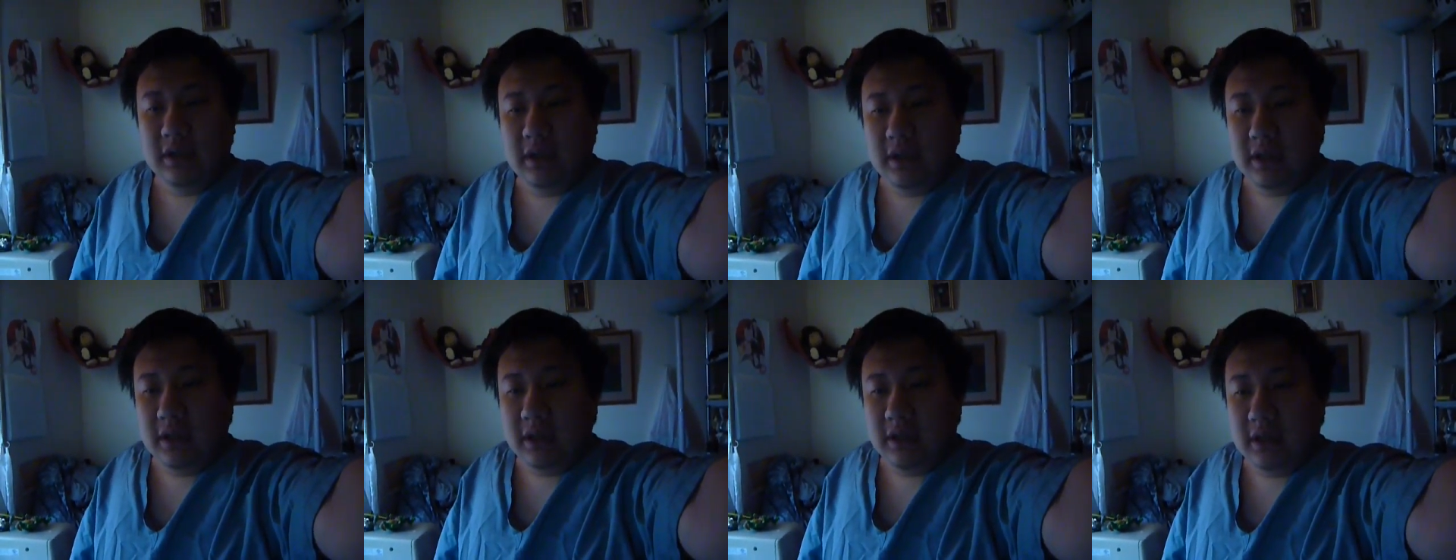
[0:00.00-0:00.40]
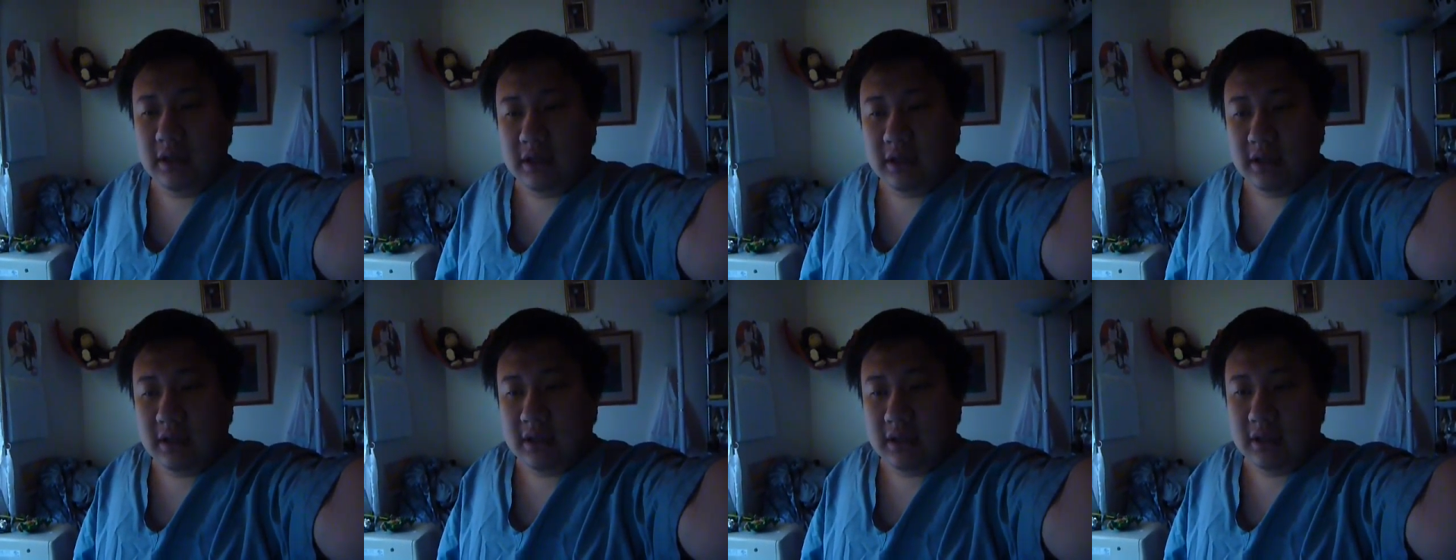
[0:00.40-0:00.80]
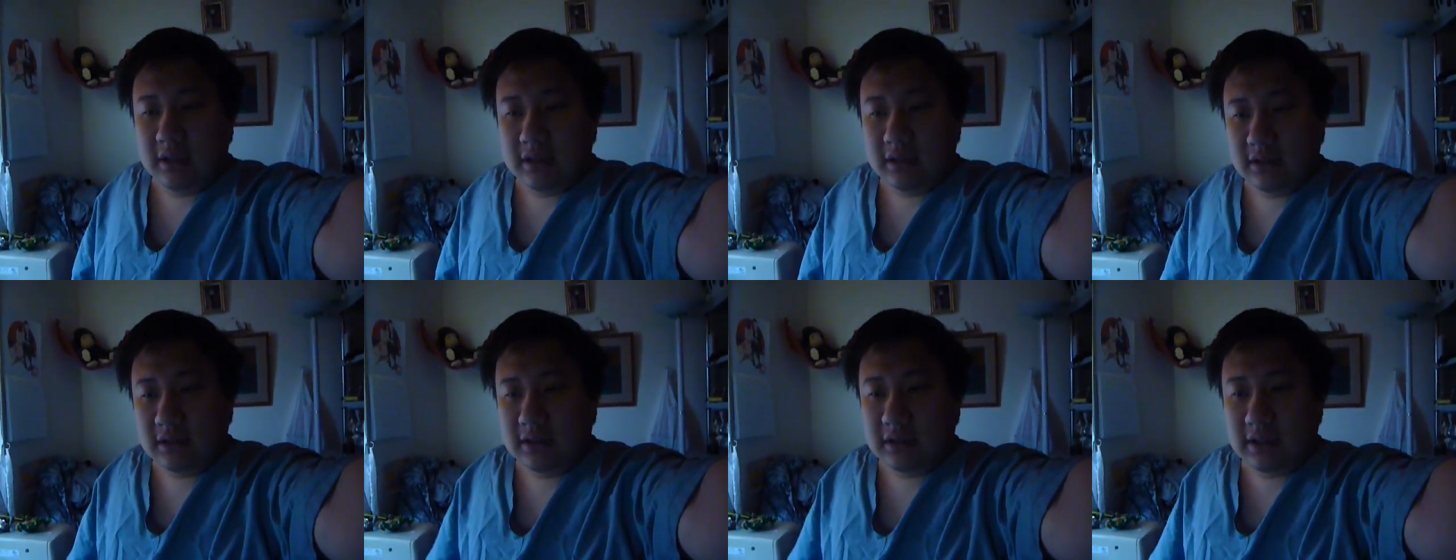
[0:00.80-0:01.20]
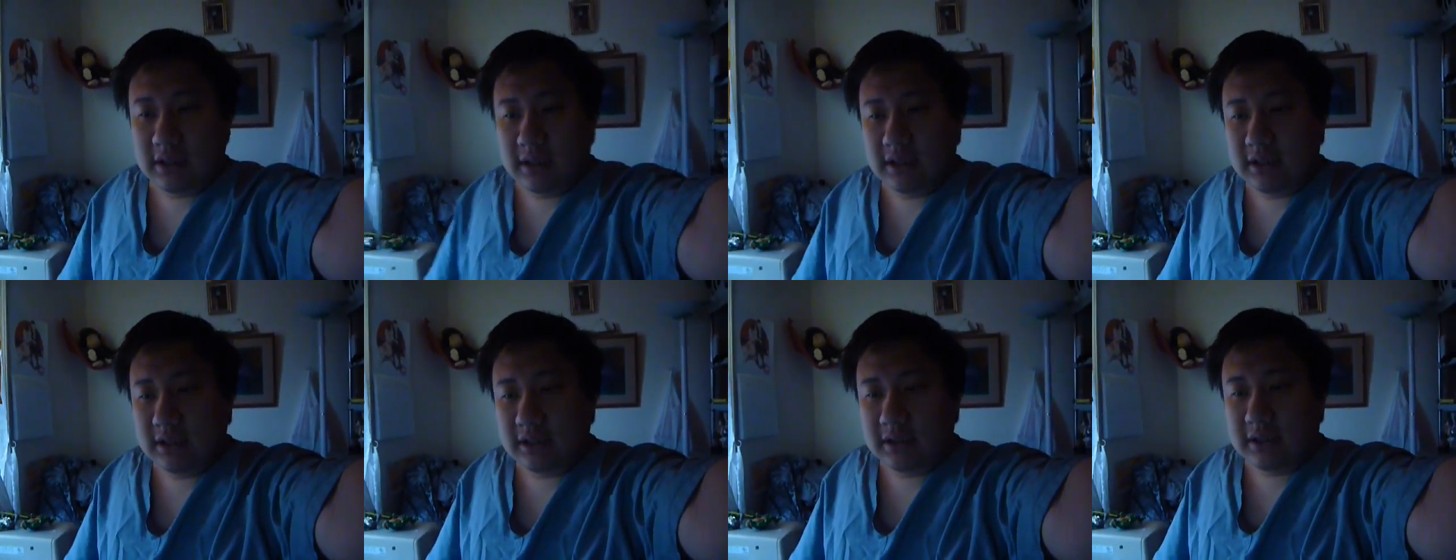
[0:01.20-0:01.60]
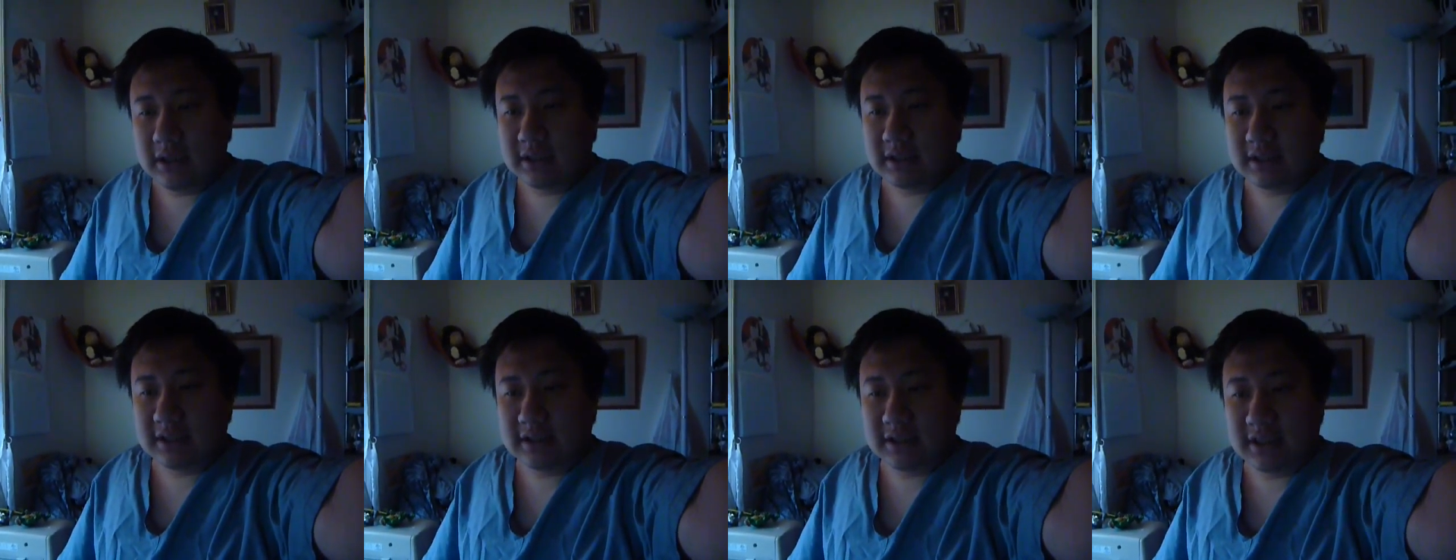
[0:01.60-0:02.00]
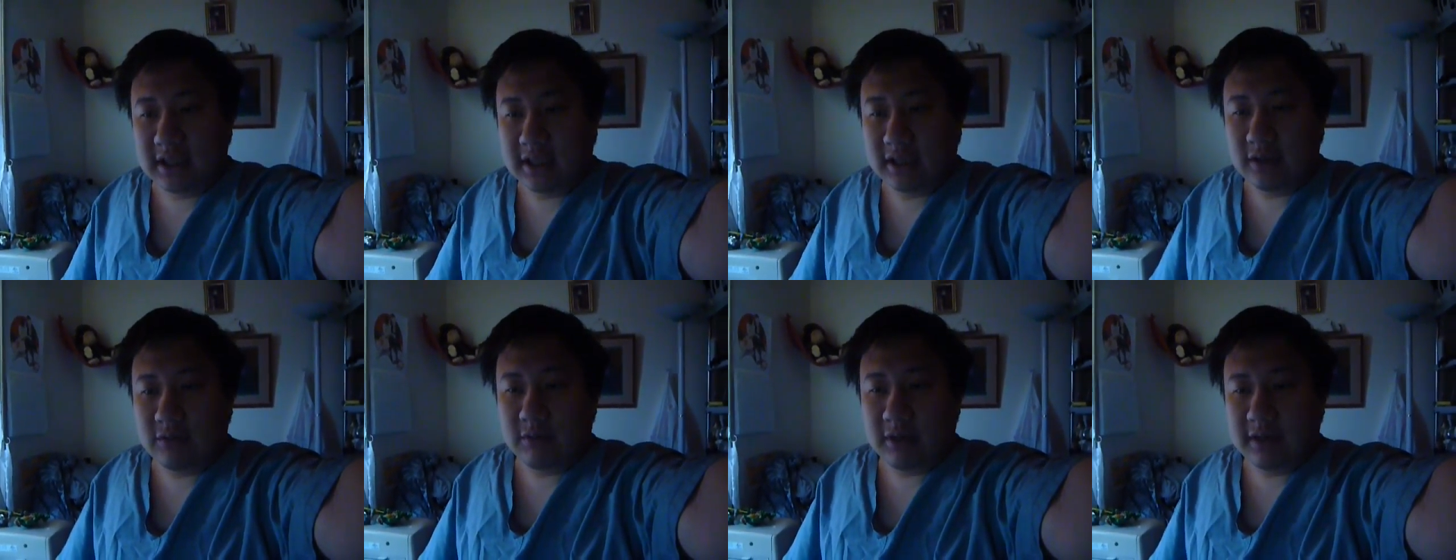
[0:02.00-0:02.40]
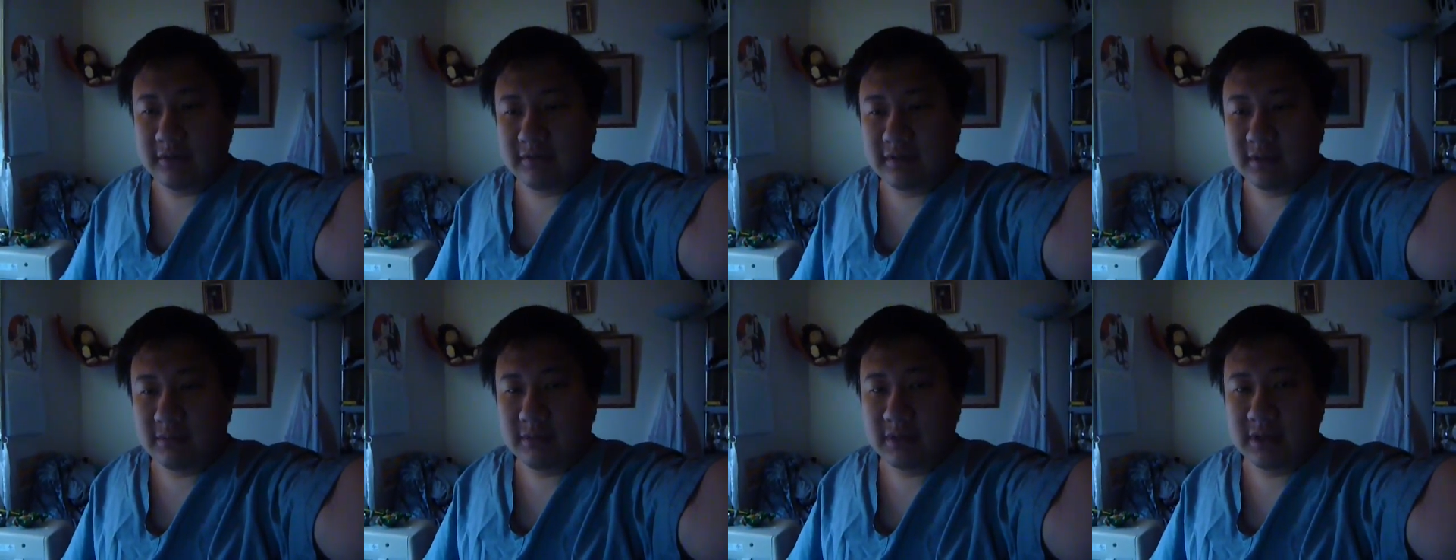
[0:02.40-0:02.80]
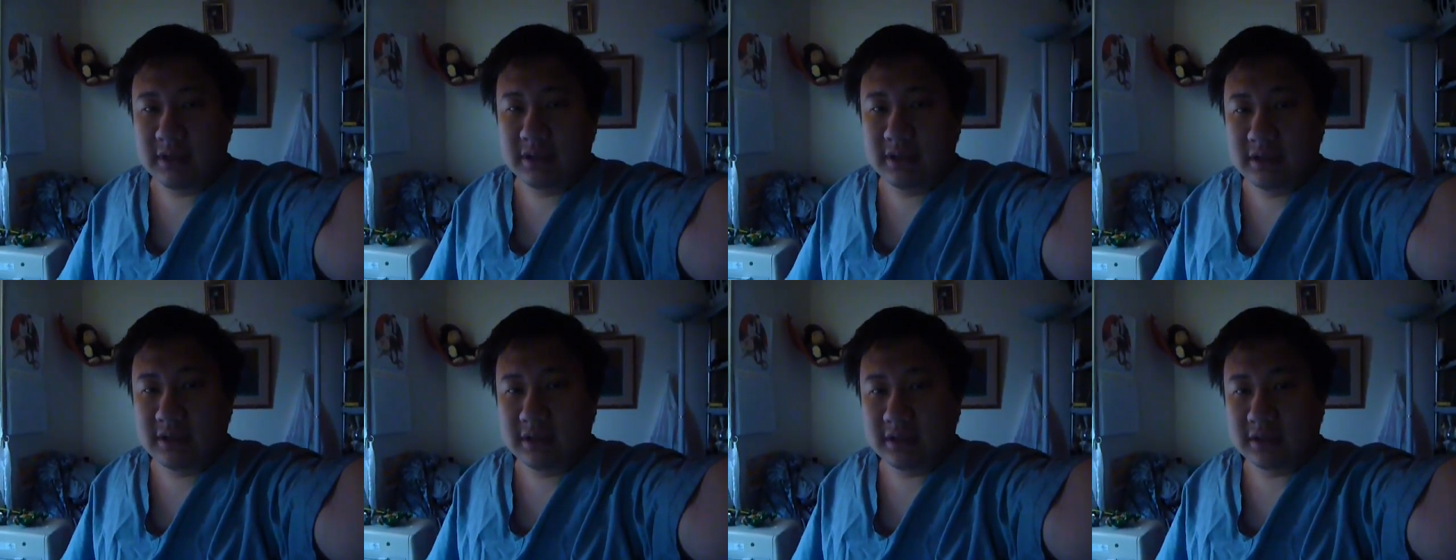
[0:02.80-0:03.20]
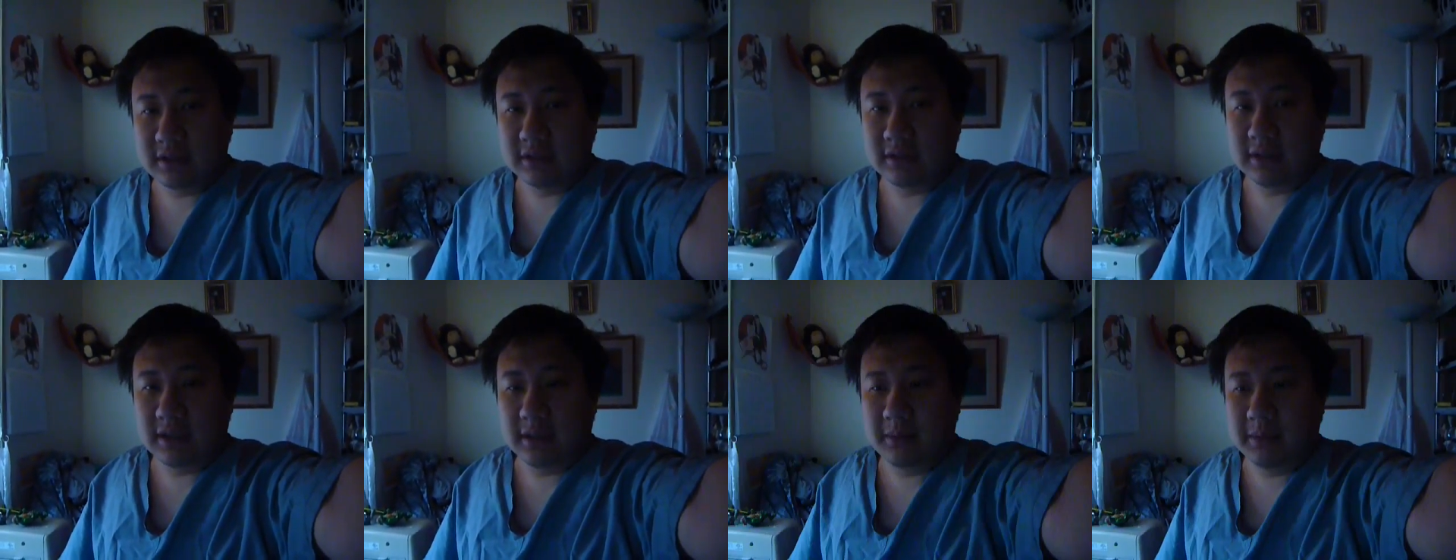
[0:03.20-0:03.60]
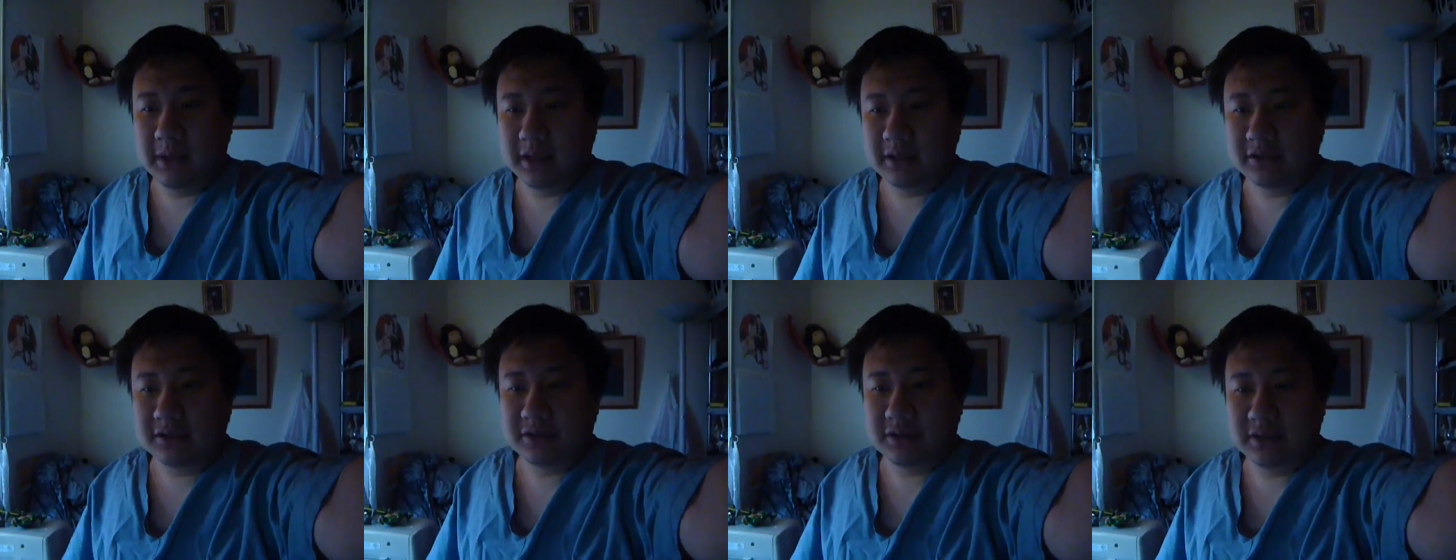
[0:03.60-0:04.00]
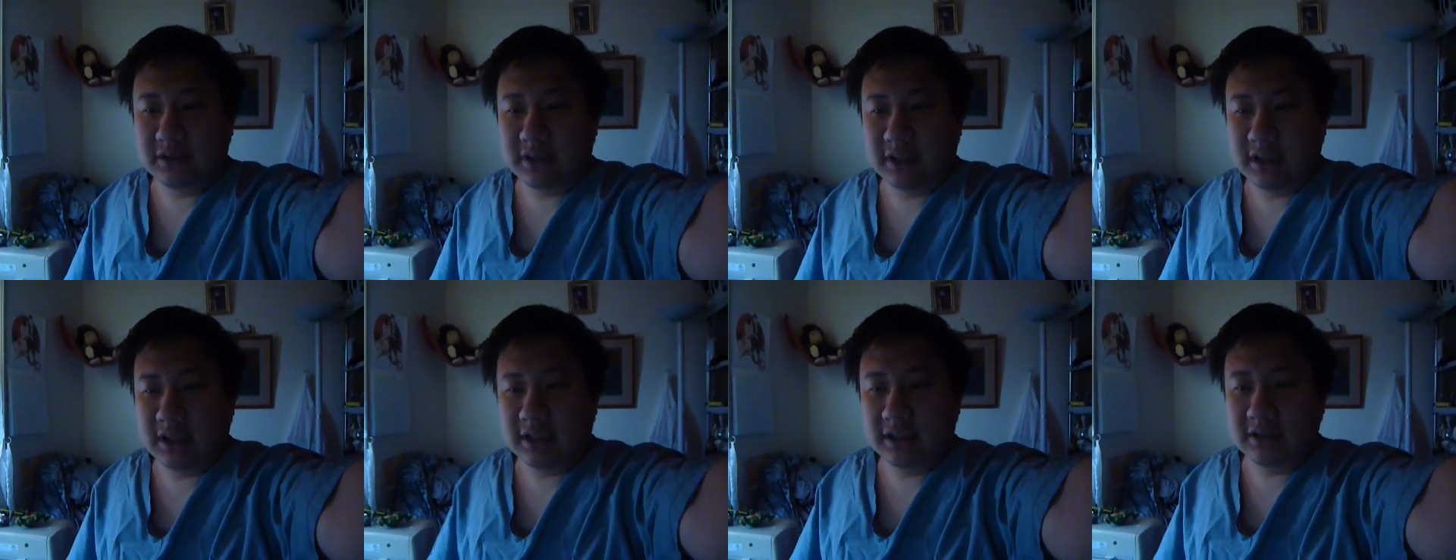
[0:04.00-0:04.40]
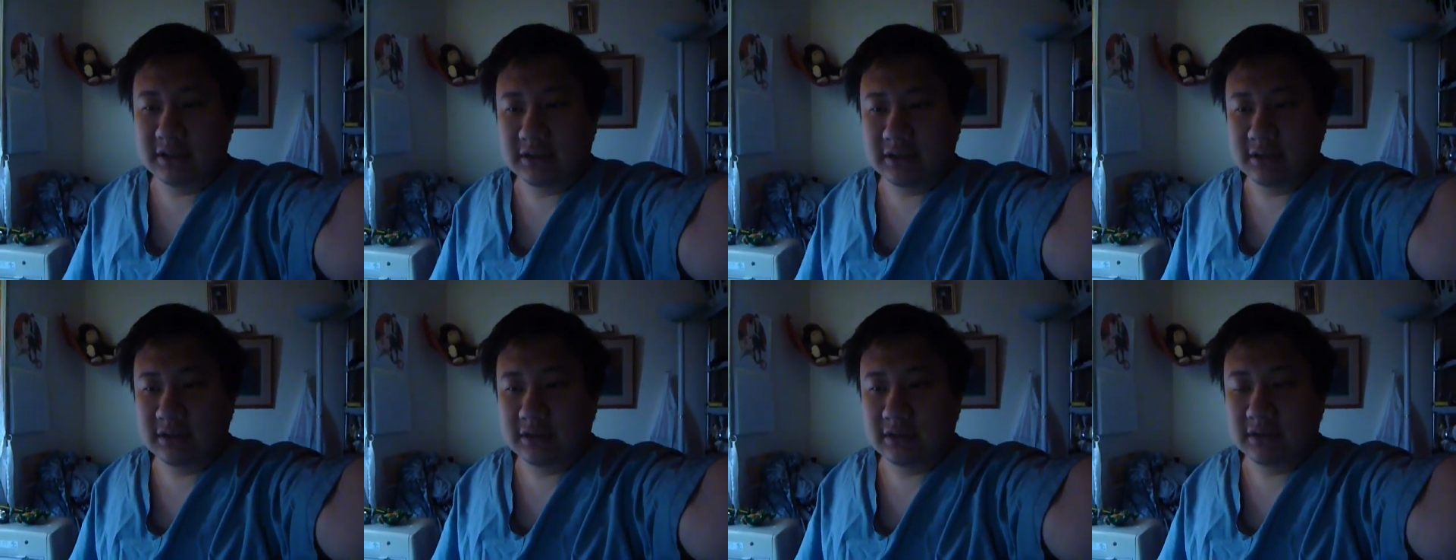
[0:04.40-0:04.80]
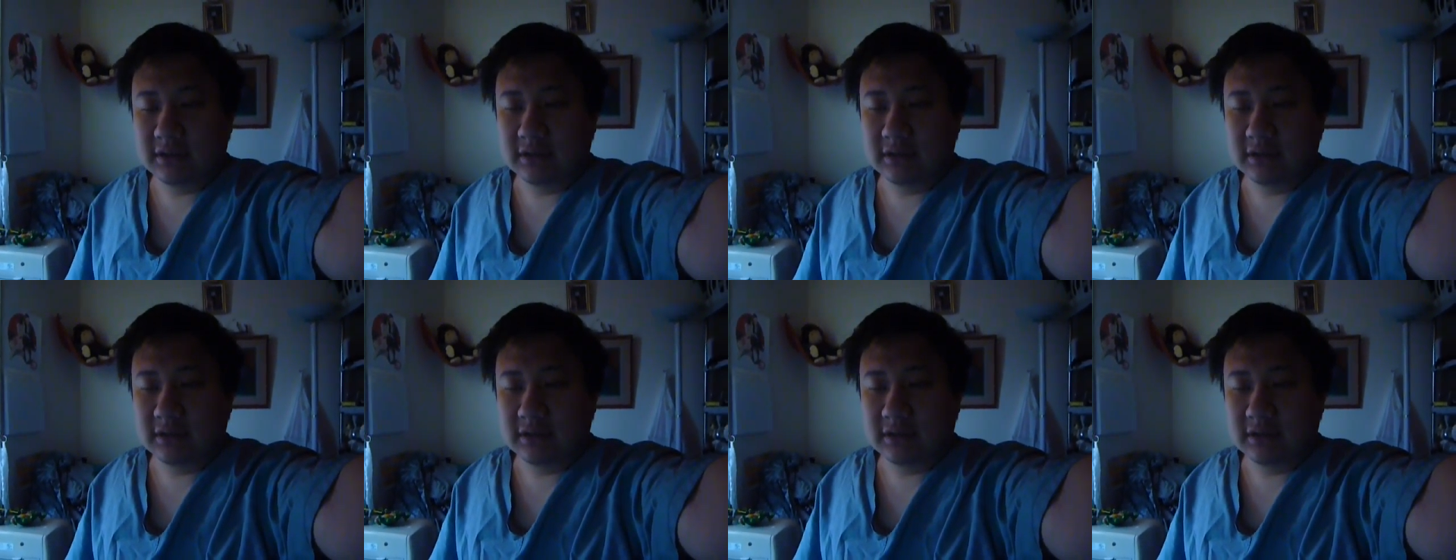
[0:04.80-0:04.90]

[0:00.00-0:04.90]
And I think that's a steady weight for me. And I'm exercising.